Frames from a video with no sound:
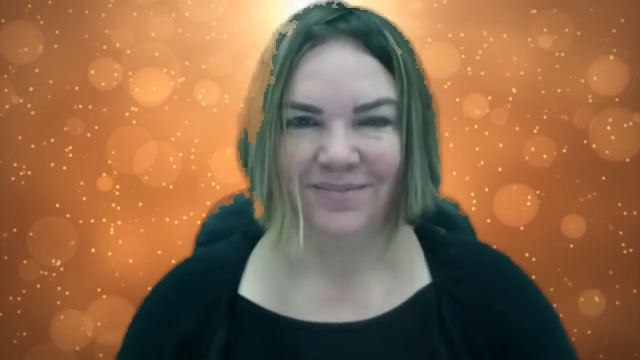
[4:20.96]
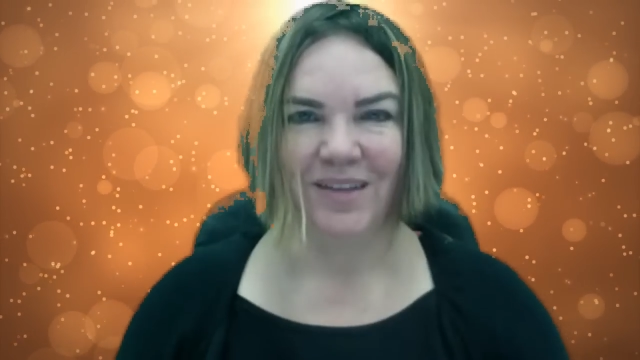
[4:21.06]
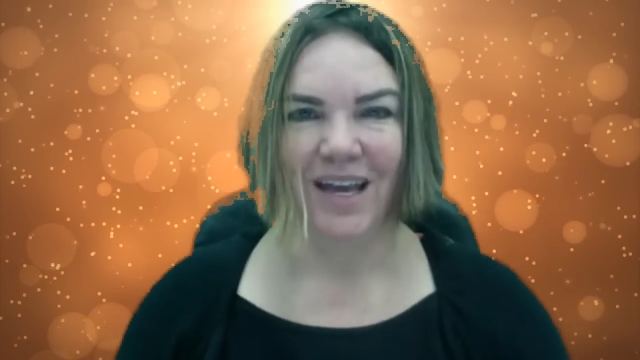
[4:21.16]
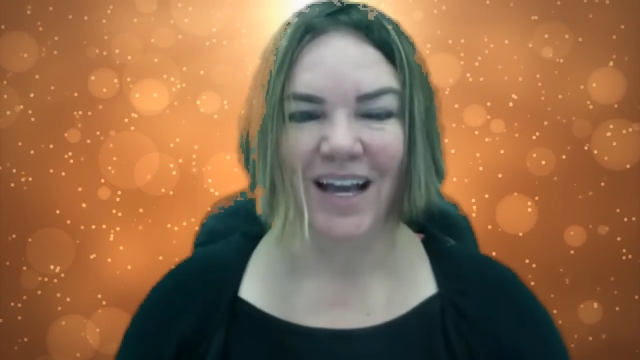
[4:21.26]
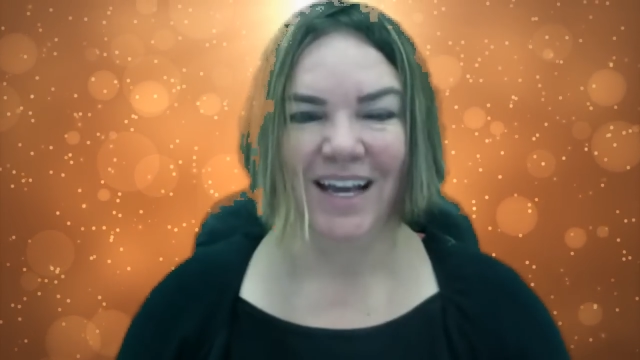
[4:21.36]

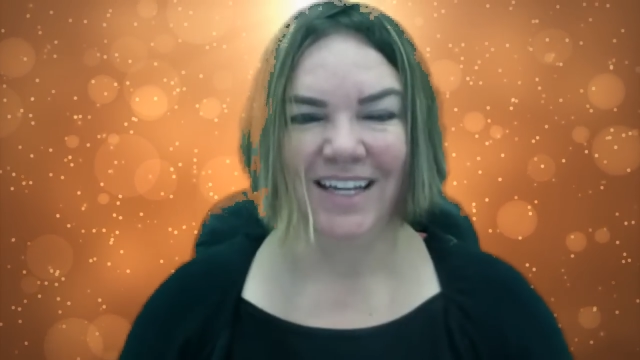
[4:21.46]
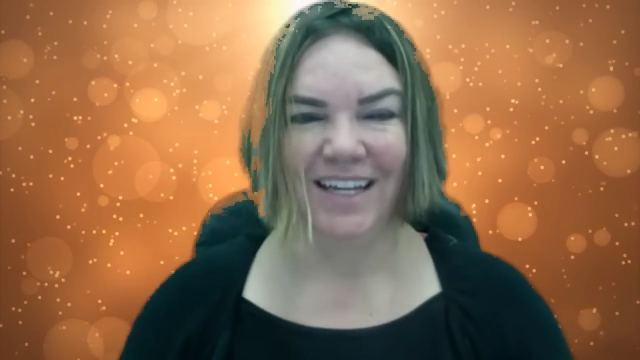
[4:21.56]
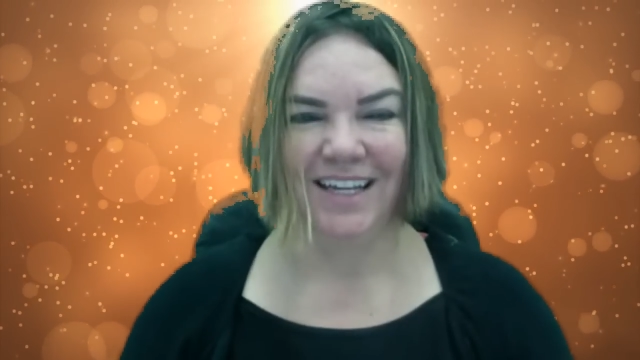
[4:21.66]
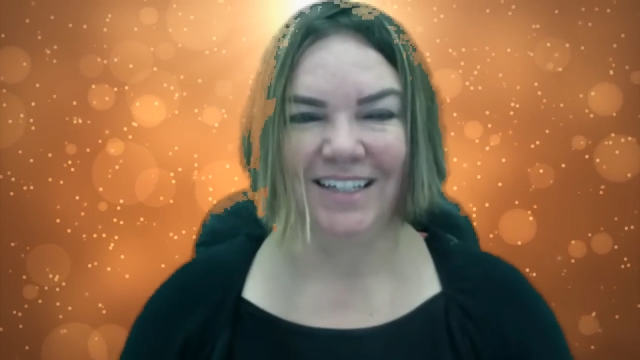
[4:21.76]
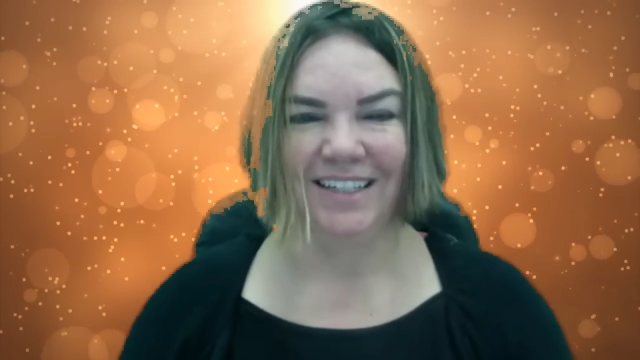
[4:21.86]

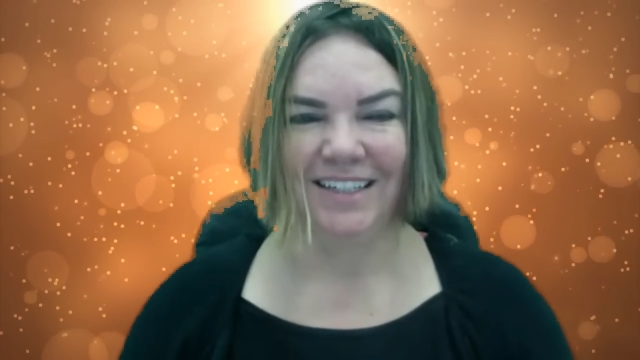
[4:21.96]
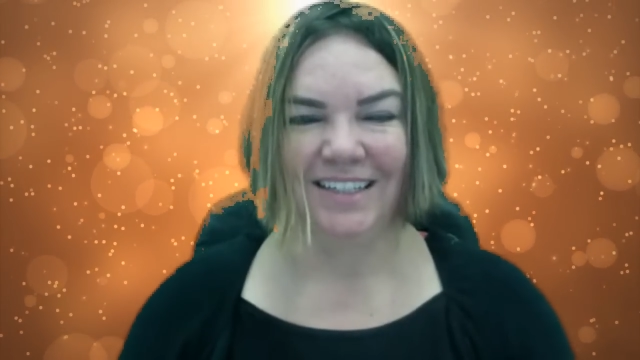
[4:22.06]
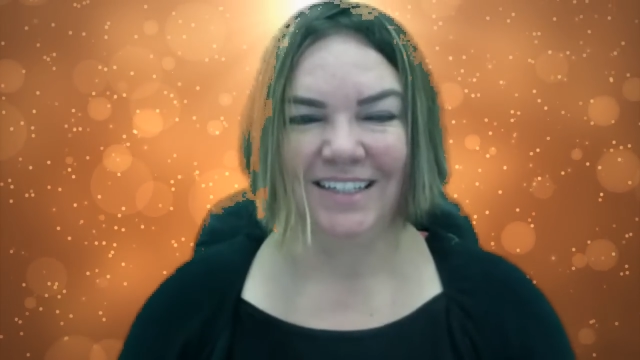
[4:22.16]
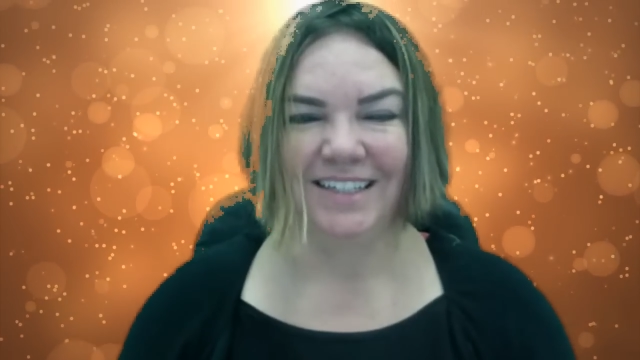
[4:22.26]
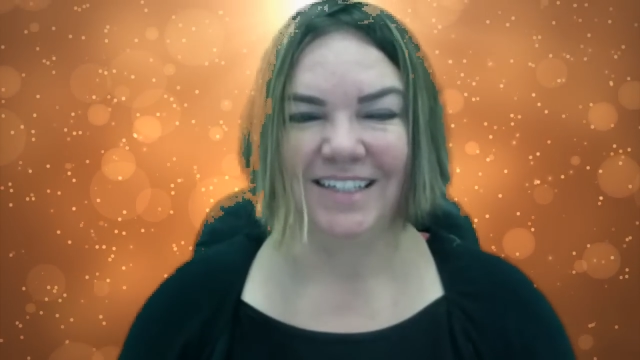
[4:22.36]
I&E.
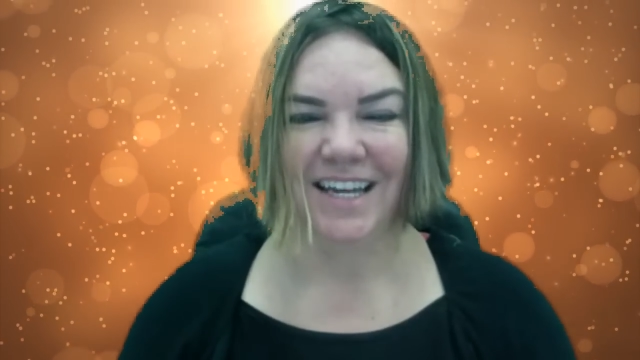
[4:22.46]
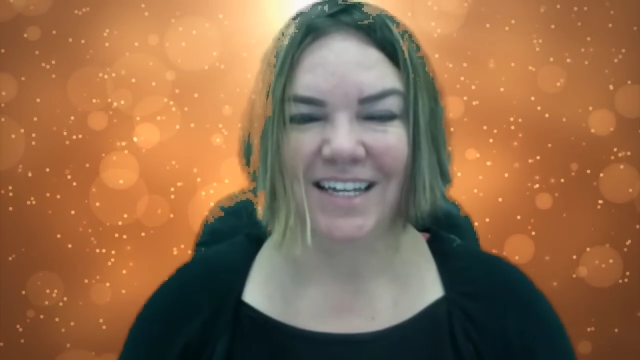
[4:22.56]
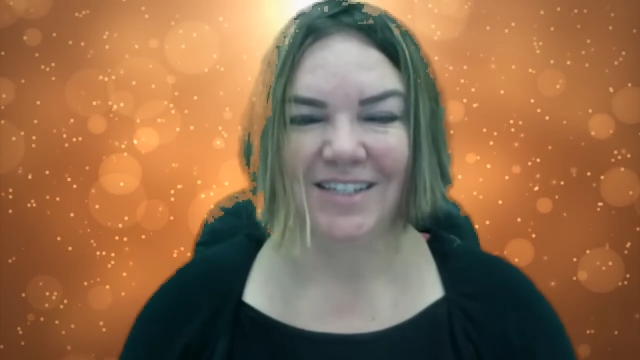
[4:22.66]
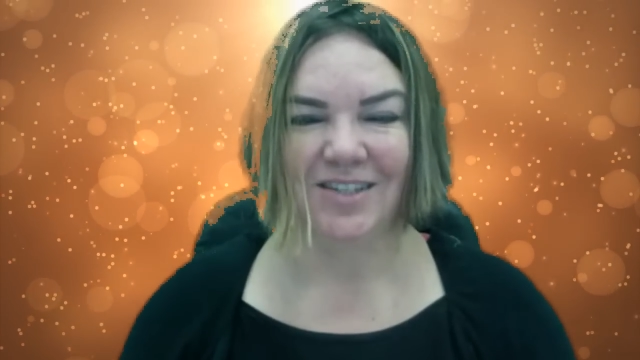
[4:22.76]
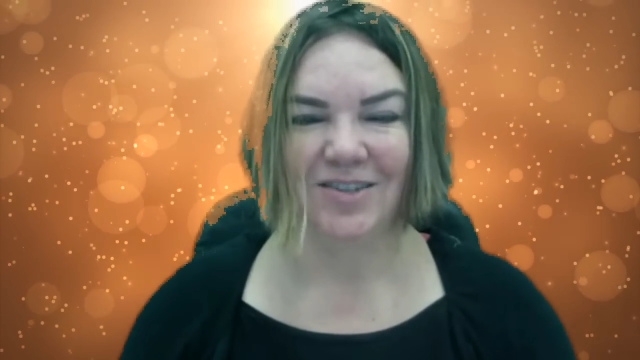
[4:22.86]
Today
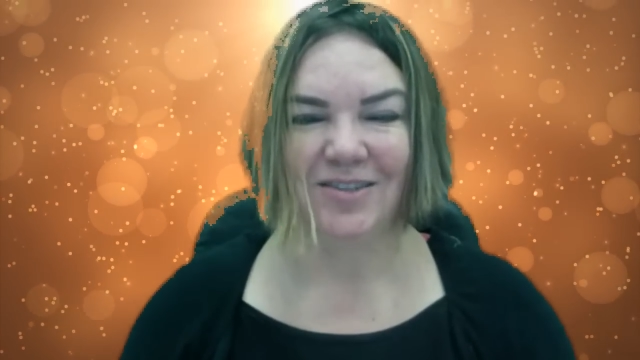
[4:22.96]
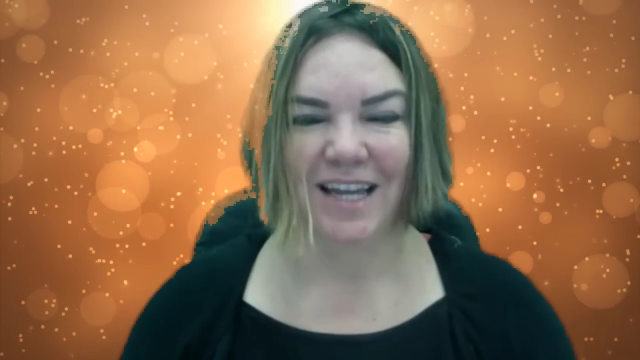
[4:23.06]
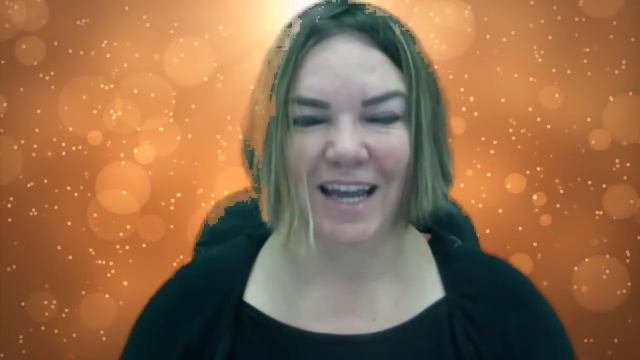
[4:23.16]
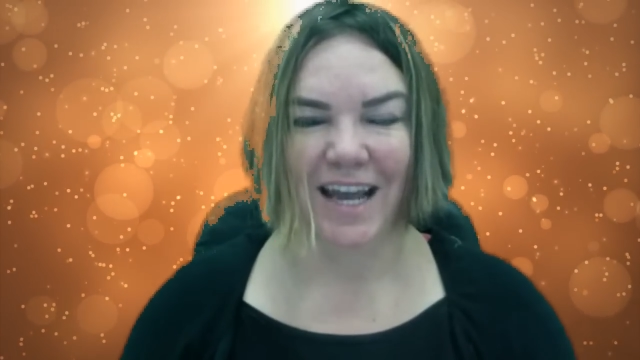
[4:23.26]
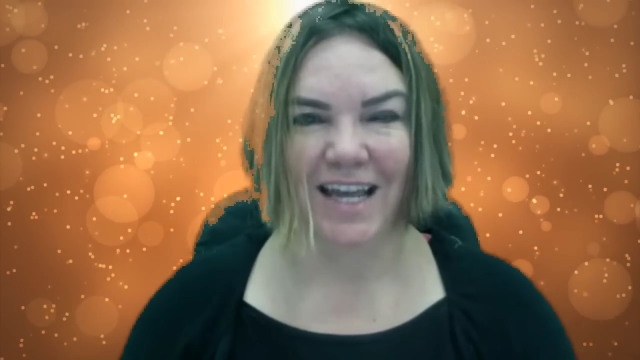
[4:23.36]
is Tuesday,